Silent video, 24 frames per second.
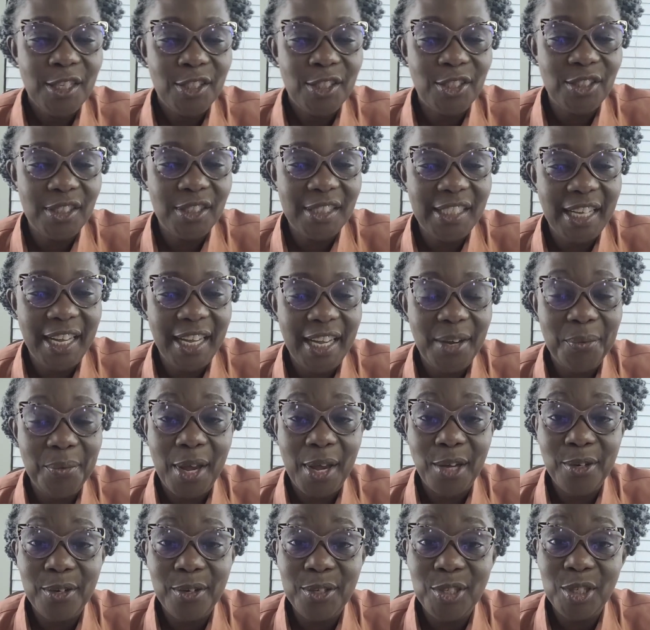Today we
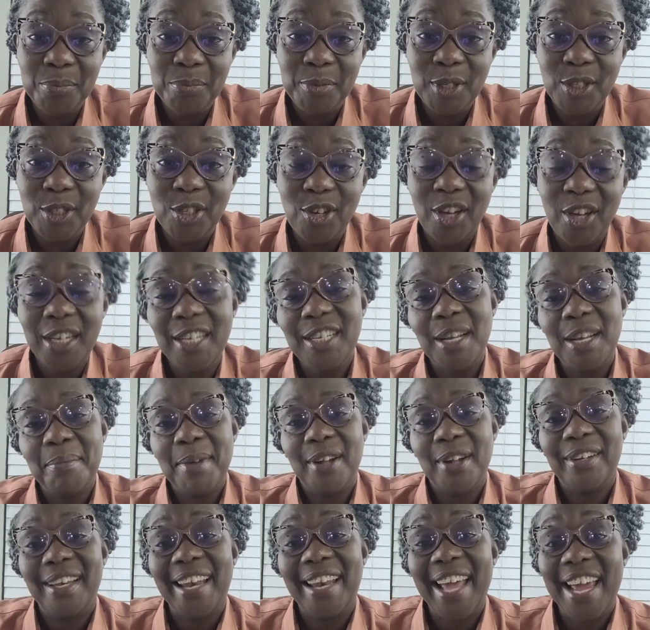are going to be talking
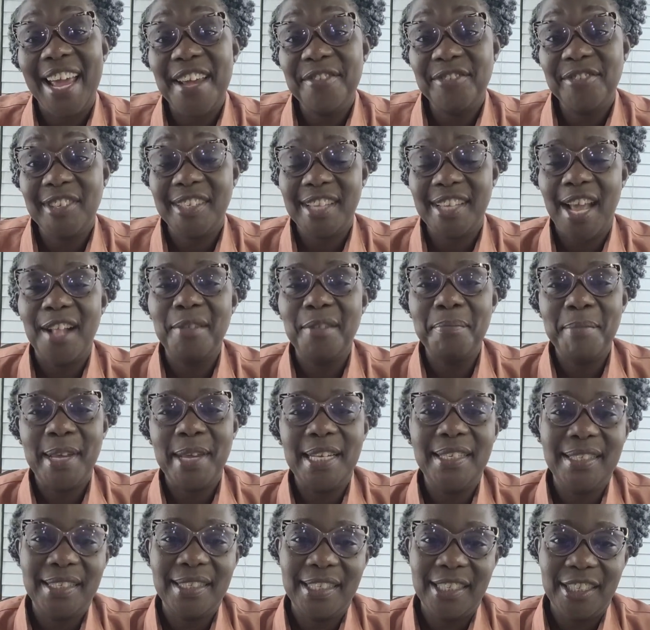about lifestyle
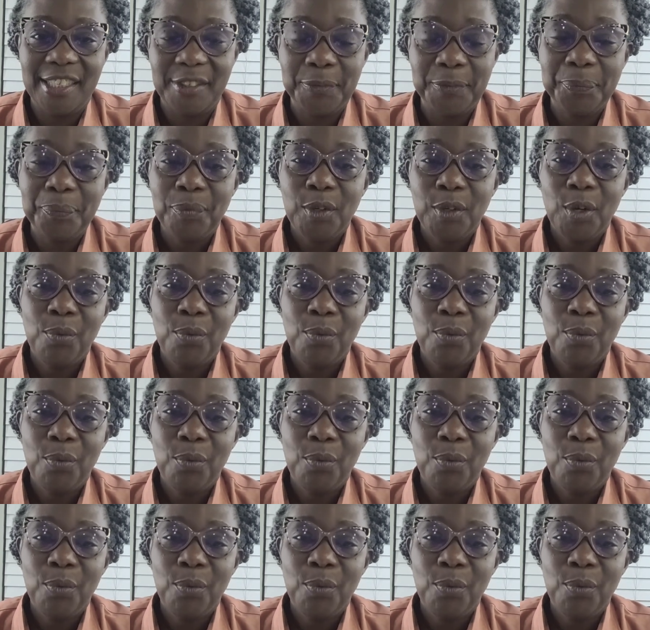medicine.